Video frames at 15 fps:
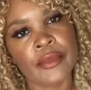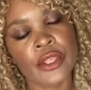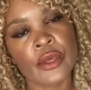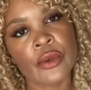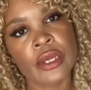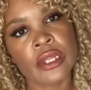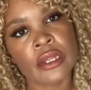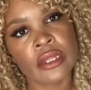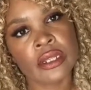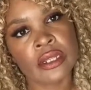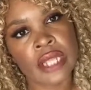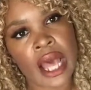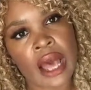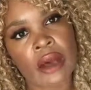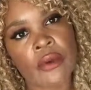You can
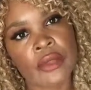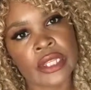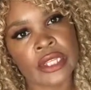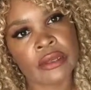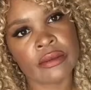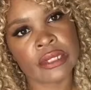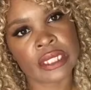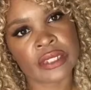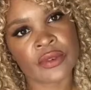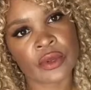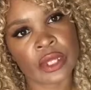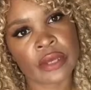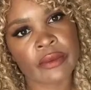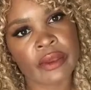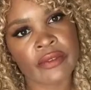not only use this
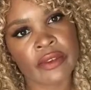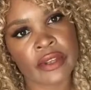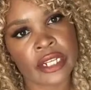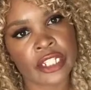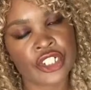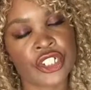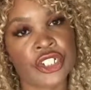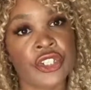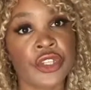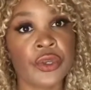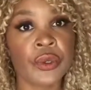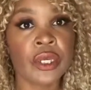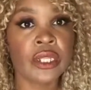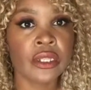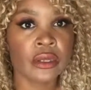for liquid foundation,
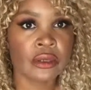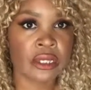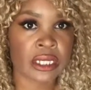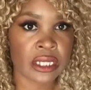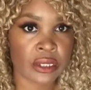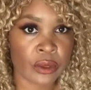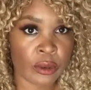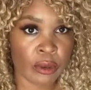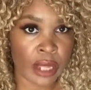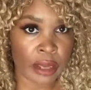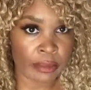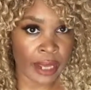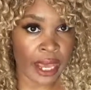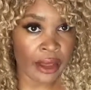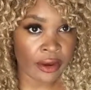you can use this to apply
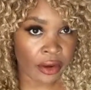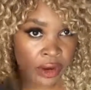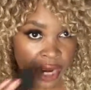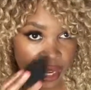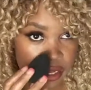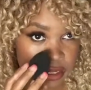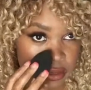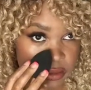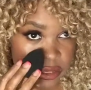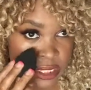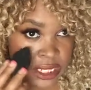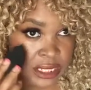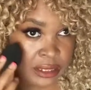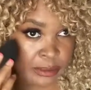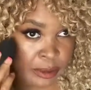powder. I used
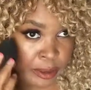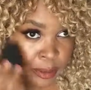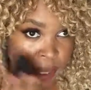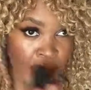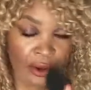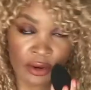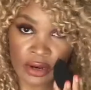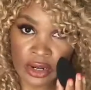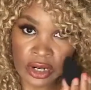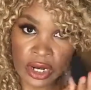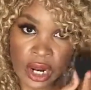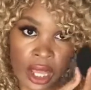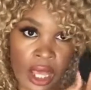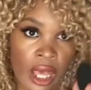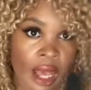it to put
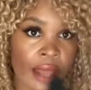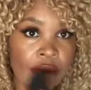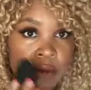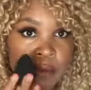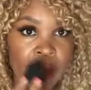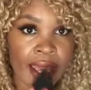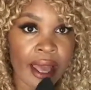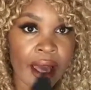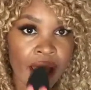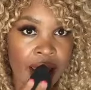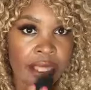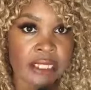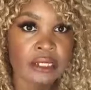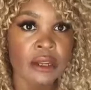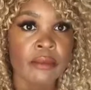powder under my
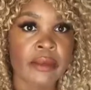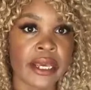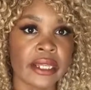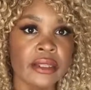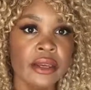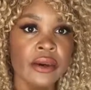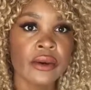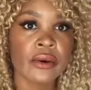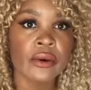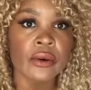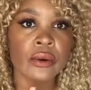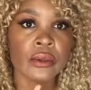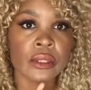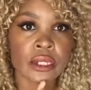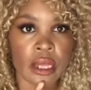eyes and on my
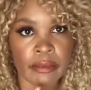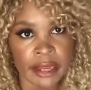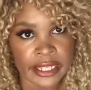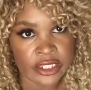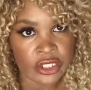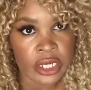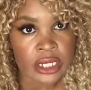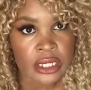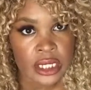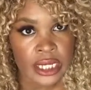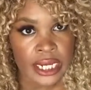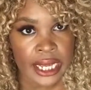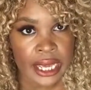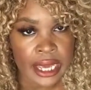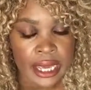nose, on my chin
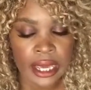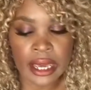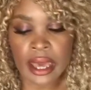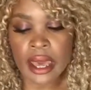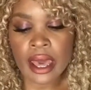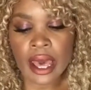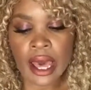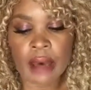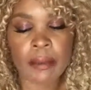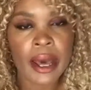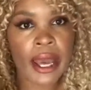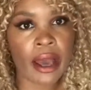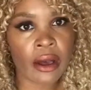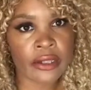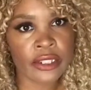today.
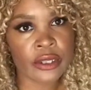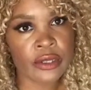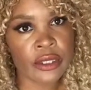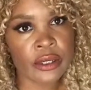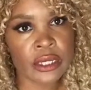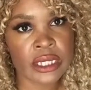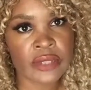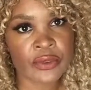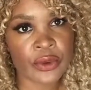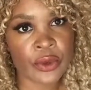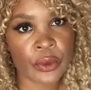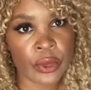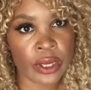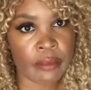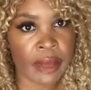I also use this for
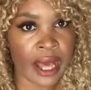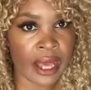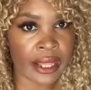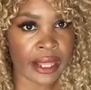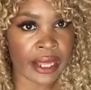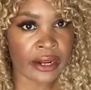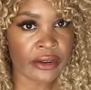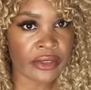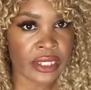cream highlighter.